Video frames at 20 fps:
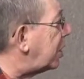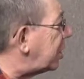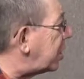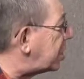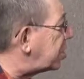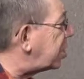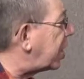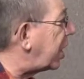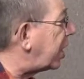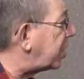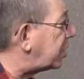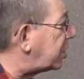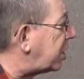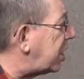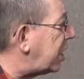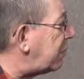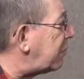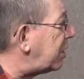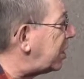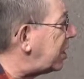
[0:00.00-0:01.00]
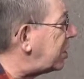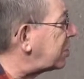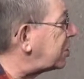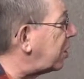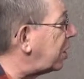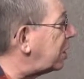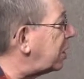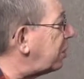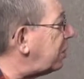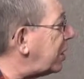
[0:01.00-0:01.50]
Neshanuk team, and he's
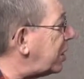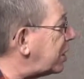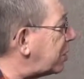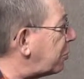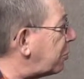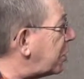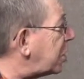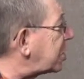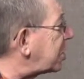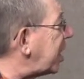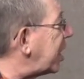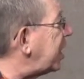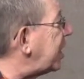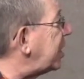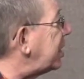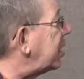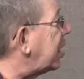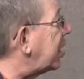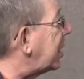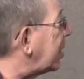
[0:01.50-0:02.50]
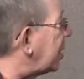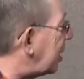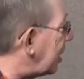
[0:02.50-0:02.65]
going to be reciting